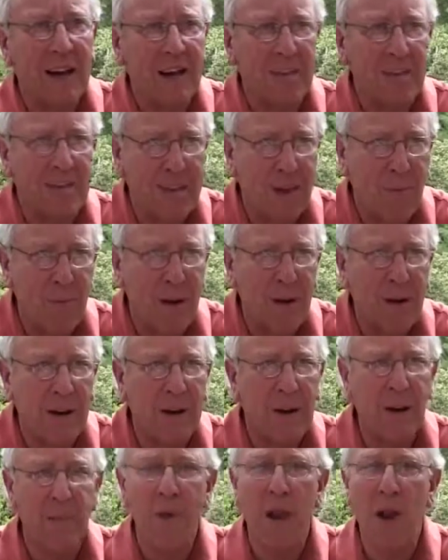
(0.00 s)

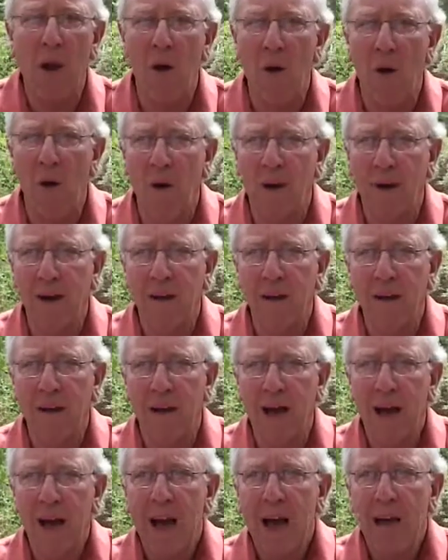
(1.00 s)
someone in the line.
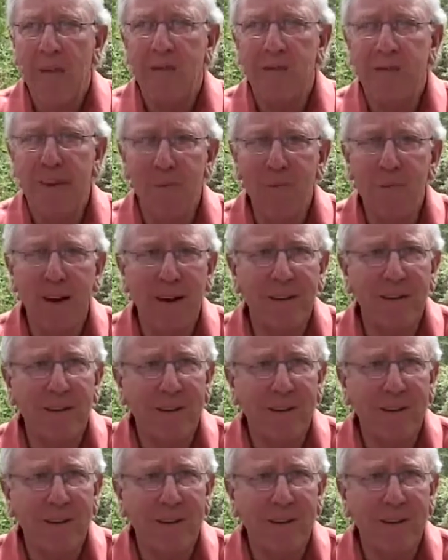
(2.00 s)
Someone